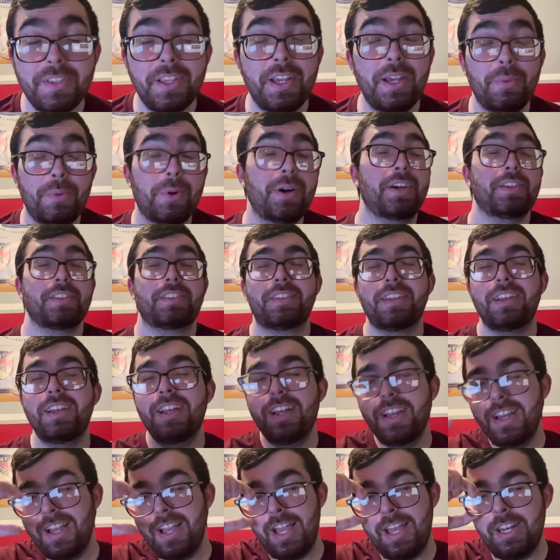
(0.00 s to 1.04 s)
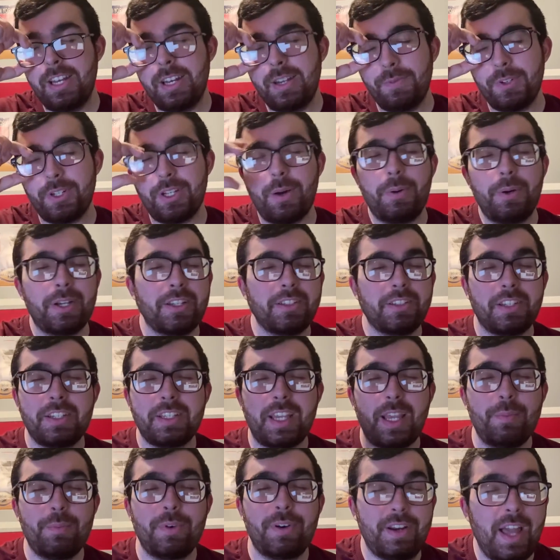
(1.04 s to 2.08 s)
It was, It didn't even going into the
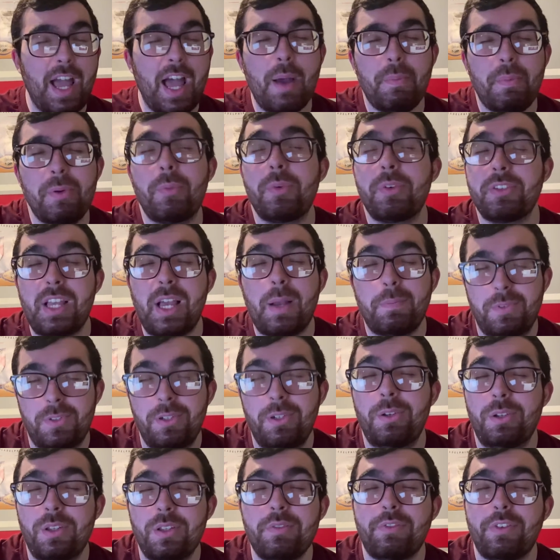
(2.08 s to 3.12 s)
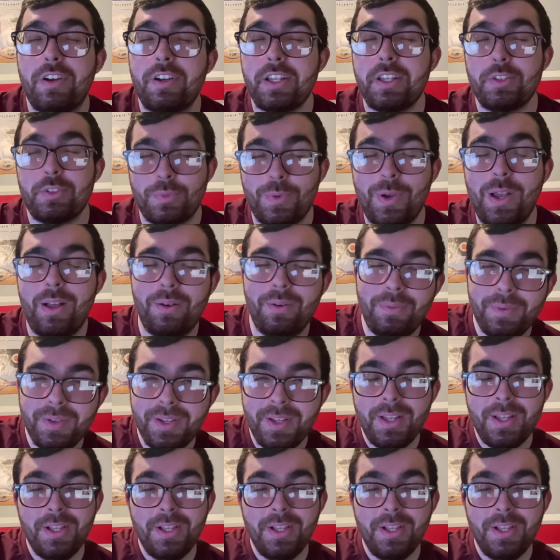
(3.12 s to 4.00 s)
game, what happened was absolutely funny as well.